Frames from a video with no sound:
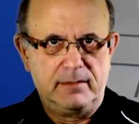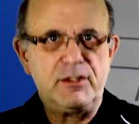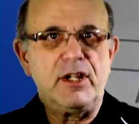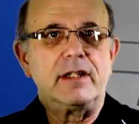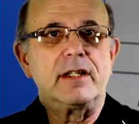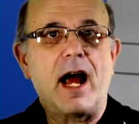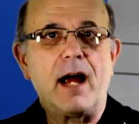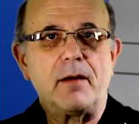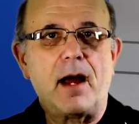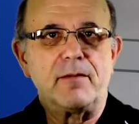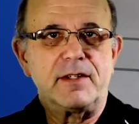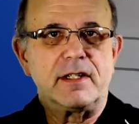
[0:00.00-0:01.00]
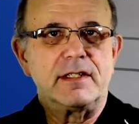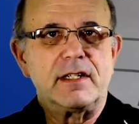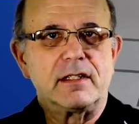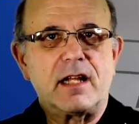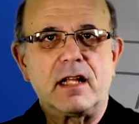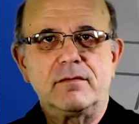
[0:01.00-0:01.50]
Machine obviously
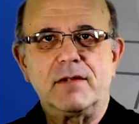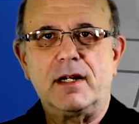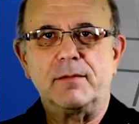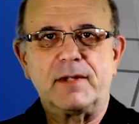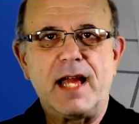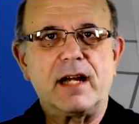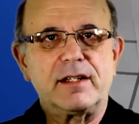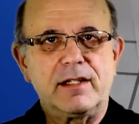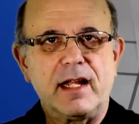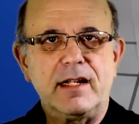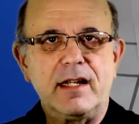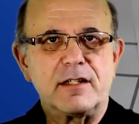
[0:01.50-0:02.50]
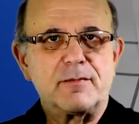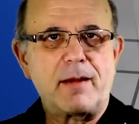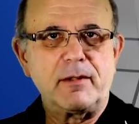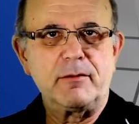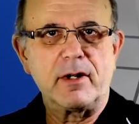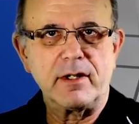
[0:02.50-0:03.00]
still calculating. It's
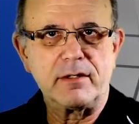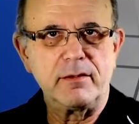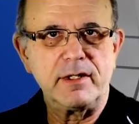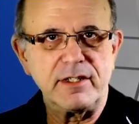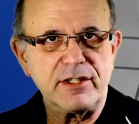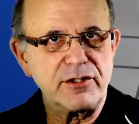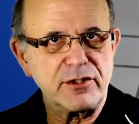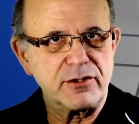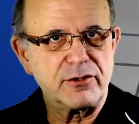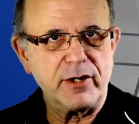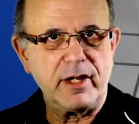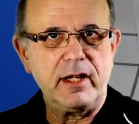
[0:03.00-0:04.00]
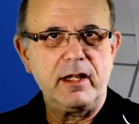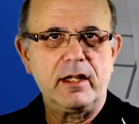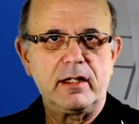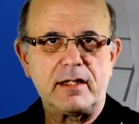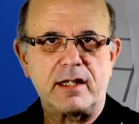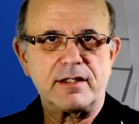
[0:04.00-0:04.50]
probably running through a decision tree
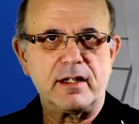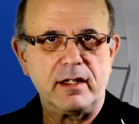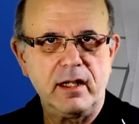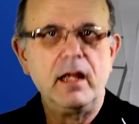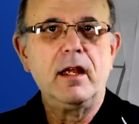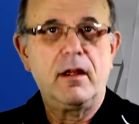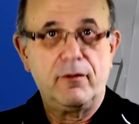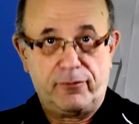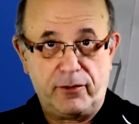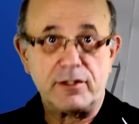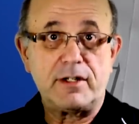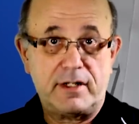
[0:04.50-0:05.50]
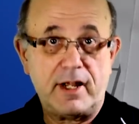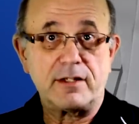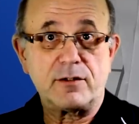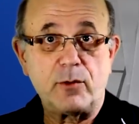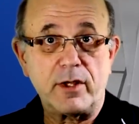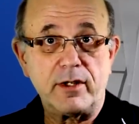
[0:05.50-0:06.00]
testing. First, it
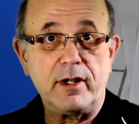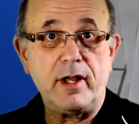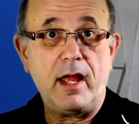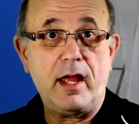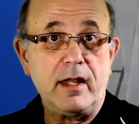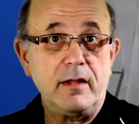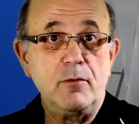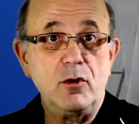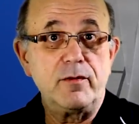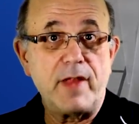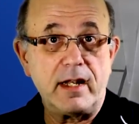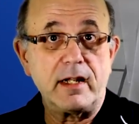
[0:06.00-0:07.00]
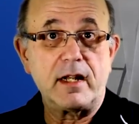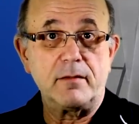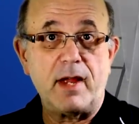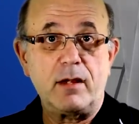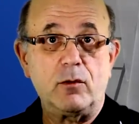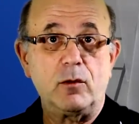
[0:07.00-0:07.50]
tests whether any move that it can
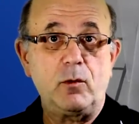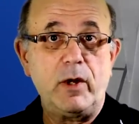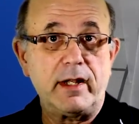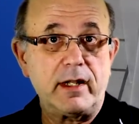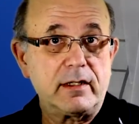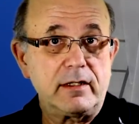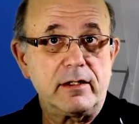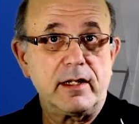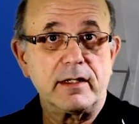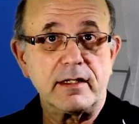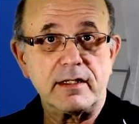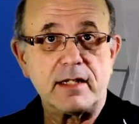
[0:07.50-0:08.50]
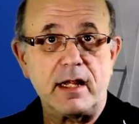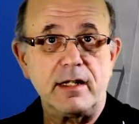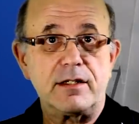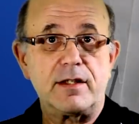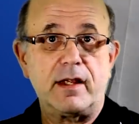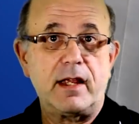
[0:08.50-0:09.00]
make will win, and clearly at this
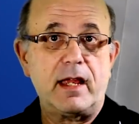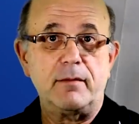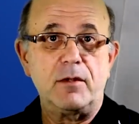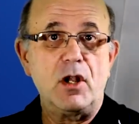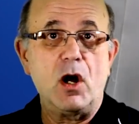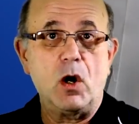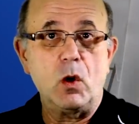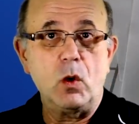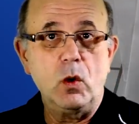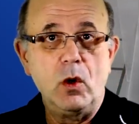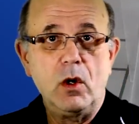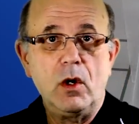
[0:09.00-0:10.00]
stage of the game, no.